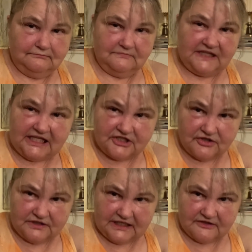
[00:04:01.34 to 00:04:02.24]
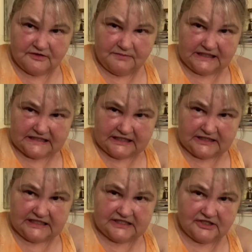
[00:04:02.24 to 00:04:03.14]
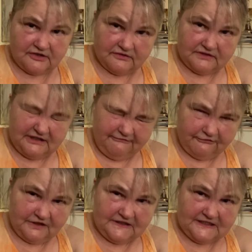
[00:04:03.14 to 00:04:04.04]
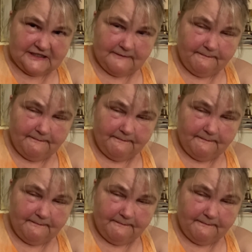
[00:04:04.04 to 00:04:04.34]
That turns out to be a statistical difference.